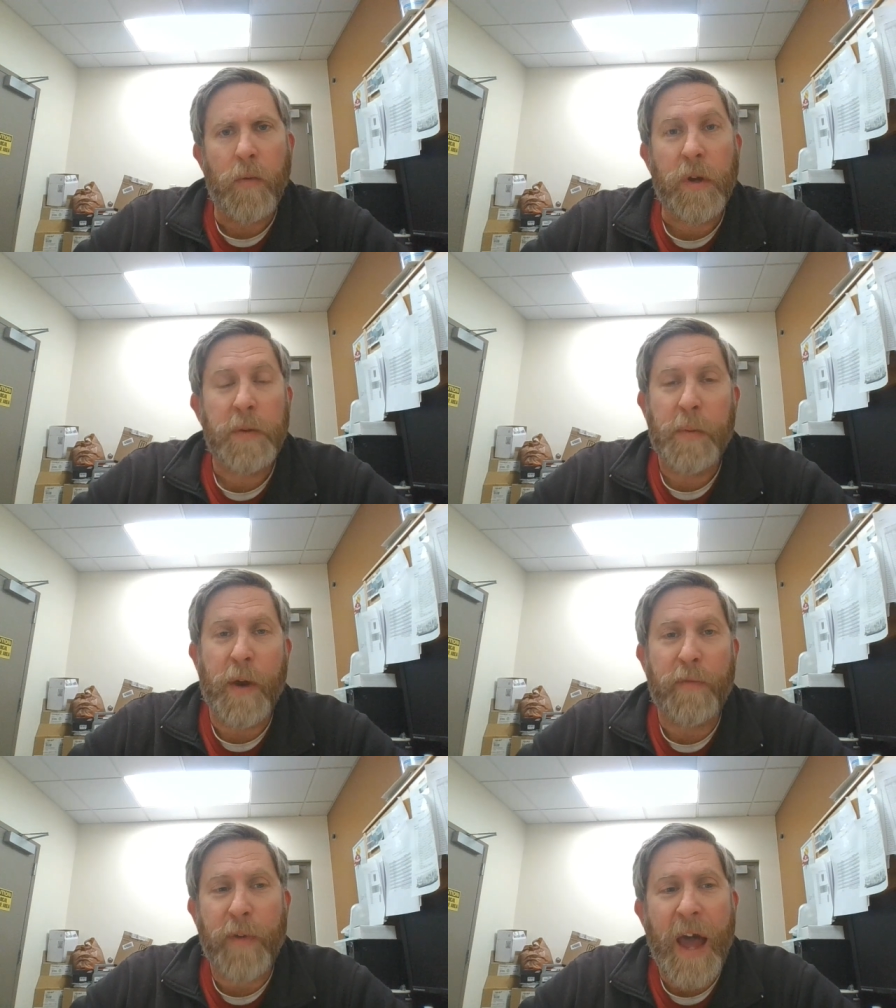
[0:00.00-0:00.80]
Welcome to
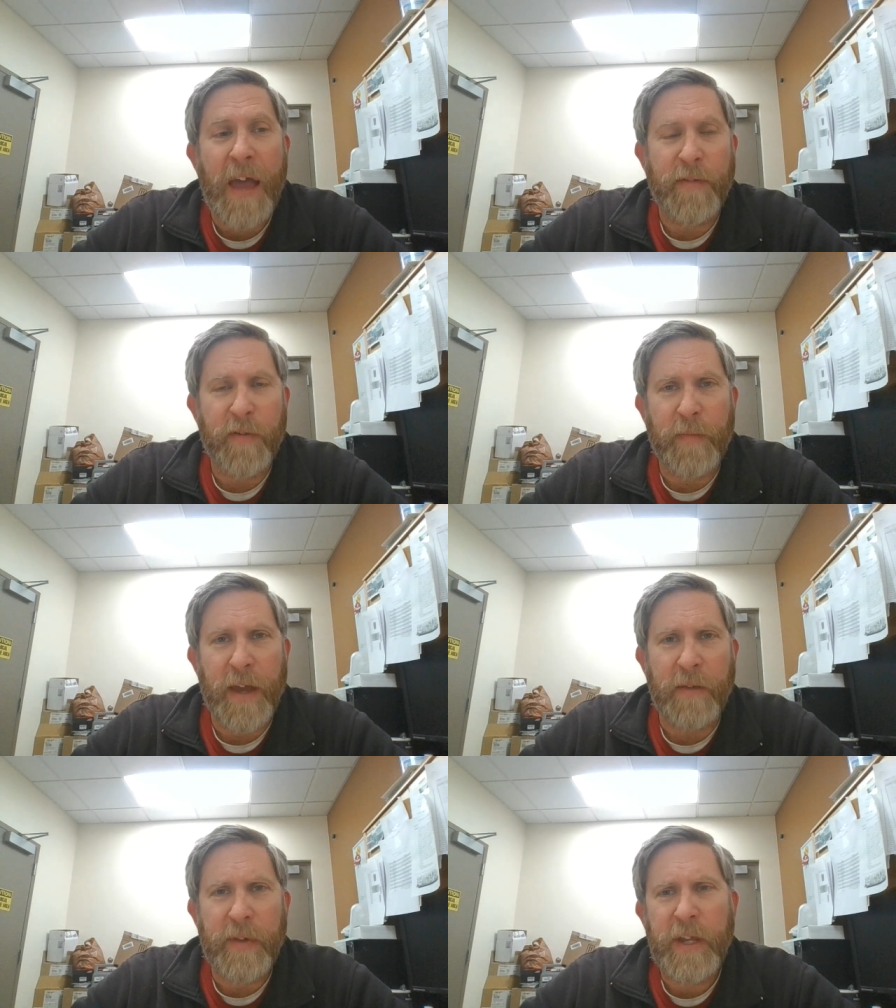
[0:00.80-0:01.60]
part five of
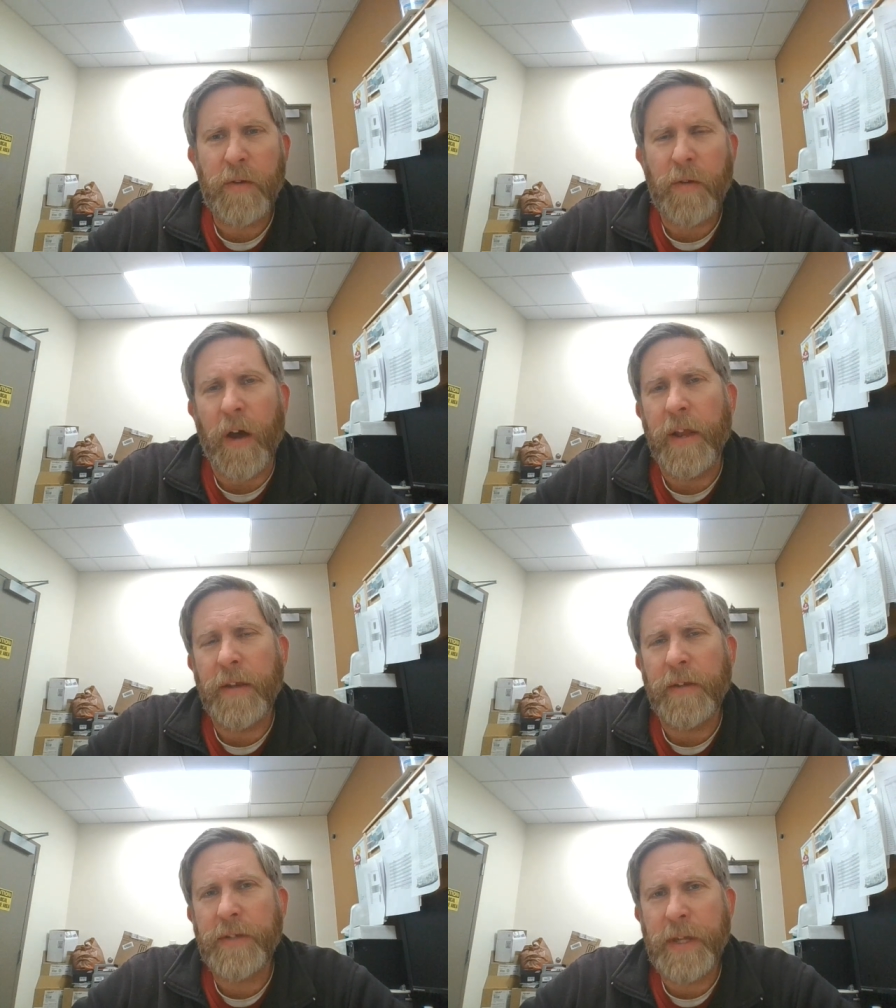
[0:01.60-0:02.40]
my video
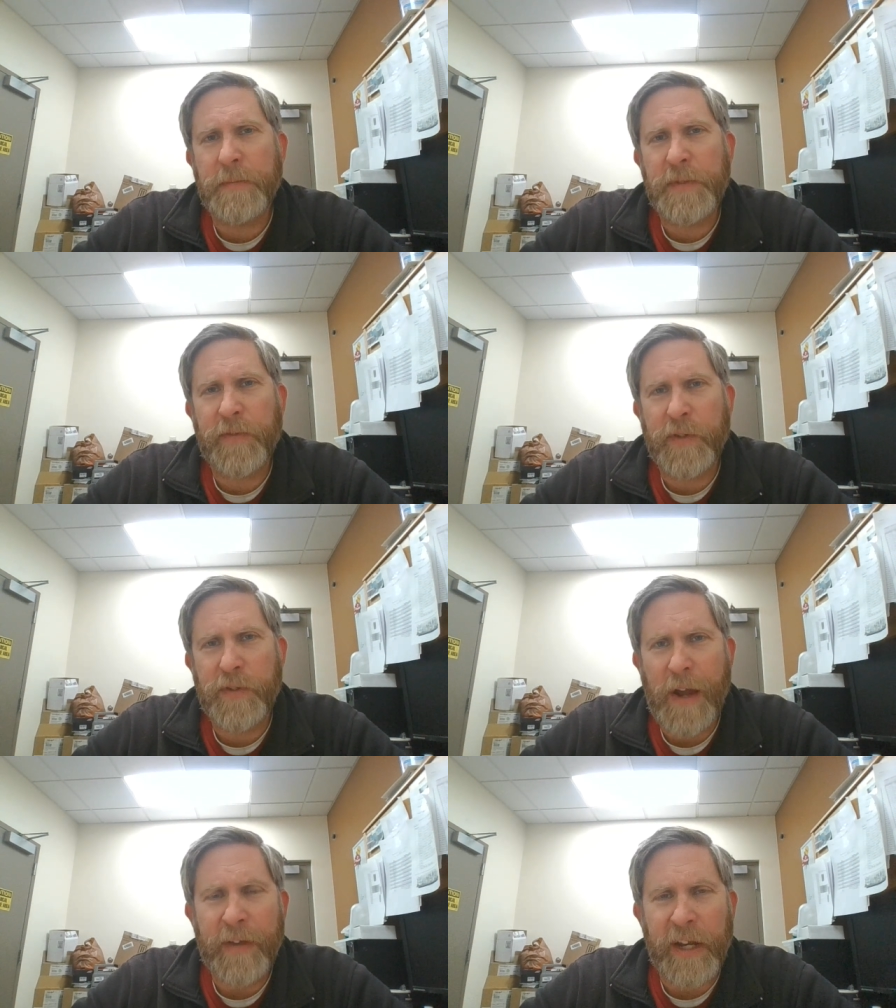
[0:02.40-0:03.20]
on tips for
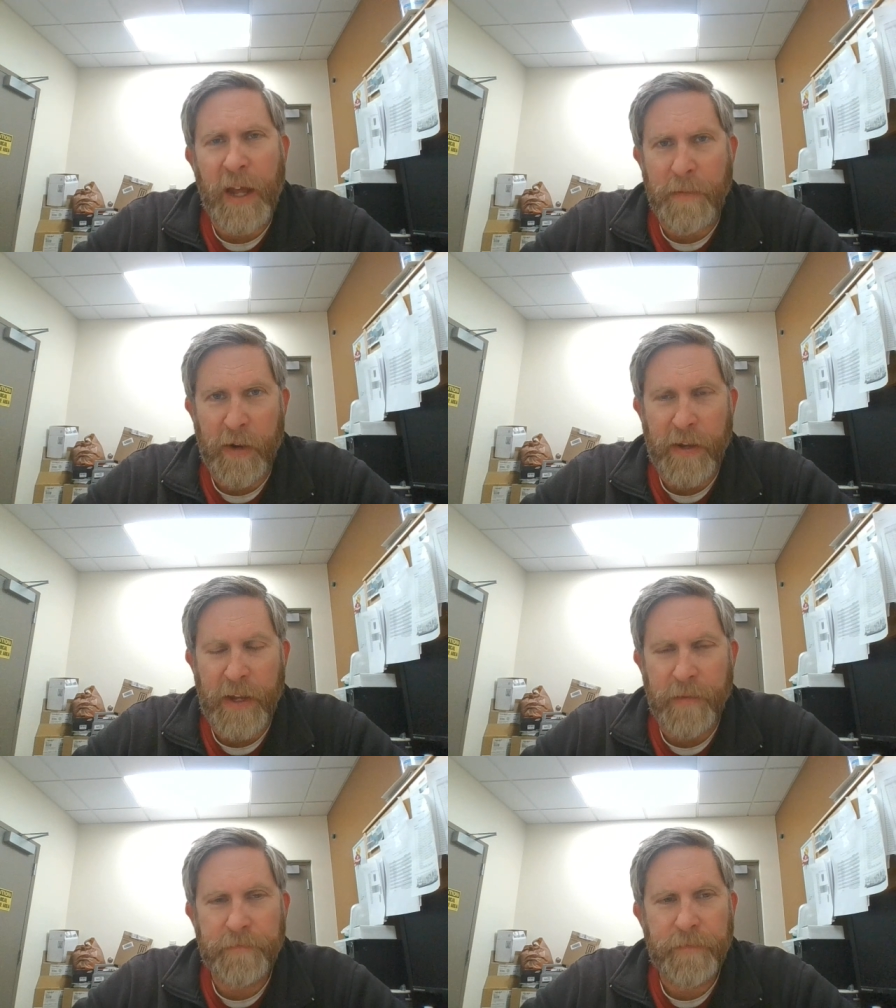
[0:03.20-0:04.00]
traveling in
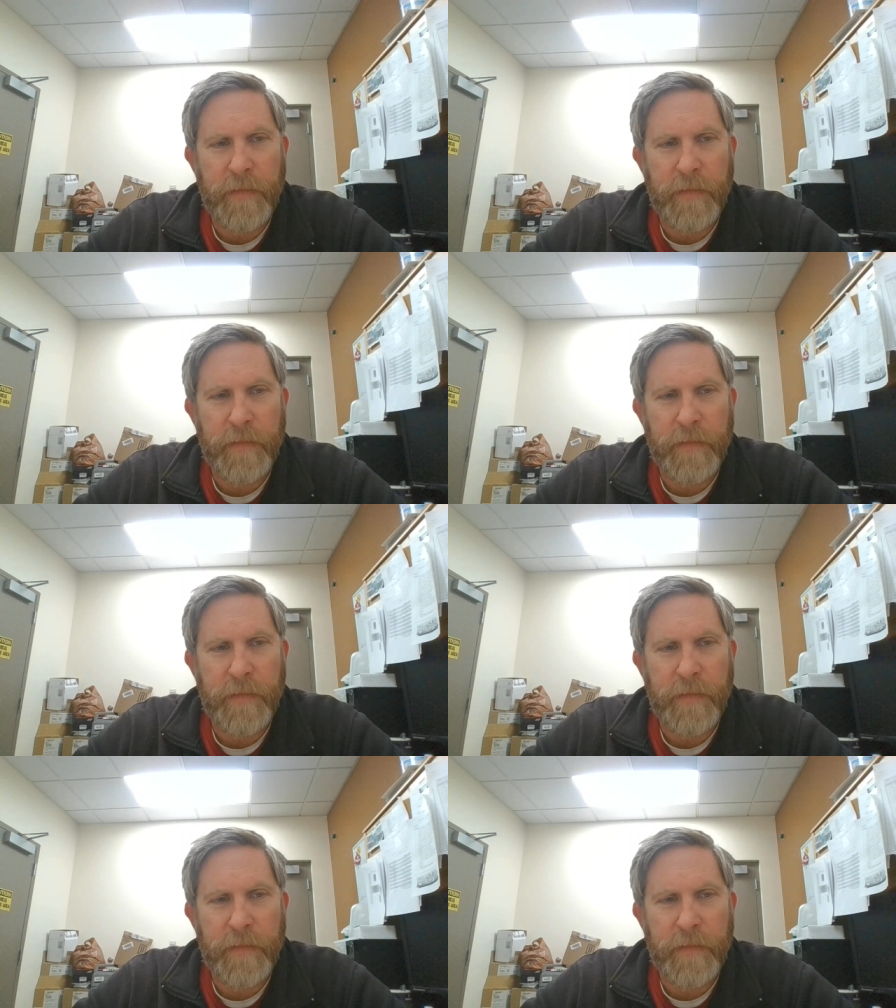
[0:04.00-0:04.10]
Iberia.